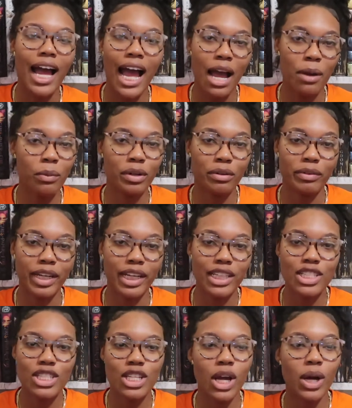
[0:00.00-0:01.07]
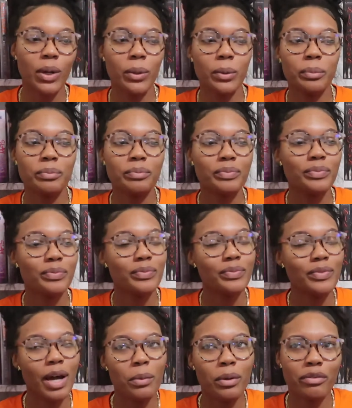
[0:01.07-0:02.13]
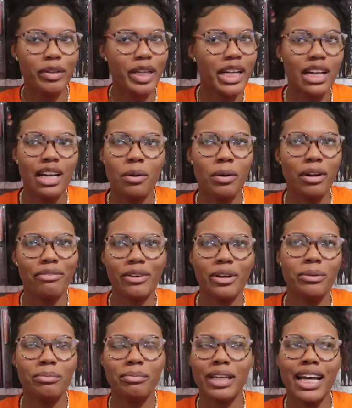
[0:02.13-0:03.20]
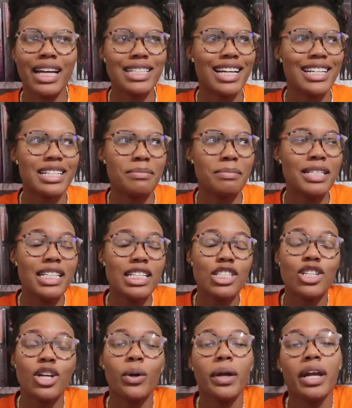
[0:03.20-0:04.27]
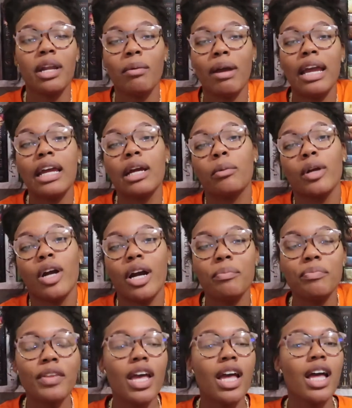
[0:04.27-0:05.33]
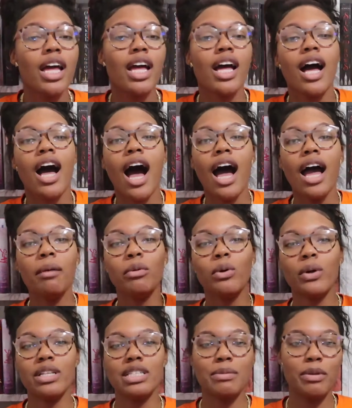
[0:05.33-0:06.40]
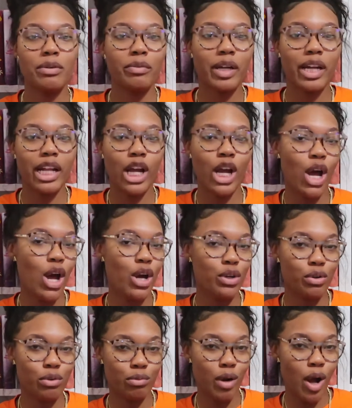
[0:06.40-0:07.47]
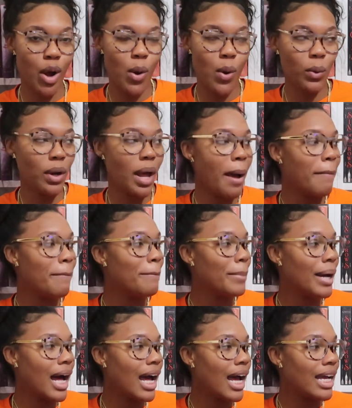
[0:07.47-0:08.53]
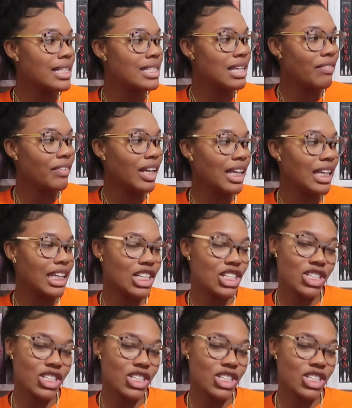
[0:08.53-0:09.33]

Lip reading: I want to read. So I want to read and I want to film because I just miss it. So anyway, here we are. I'm going to be reading Grown by Tiffany D.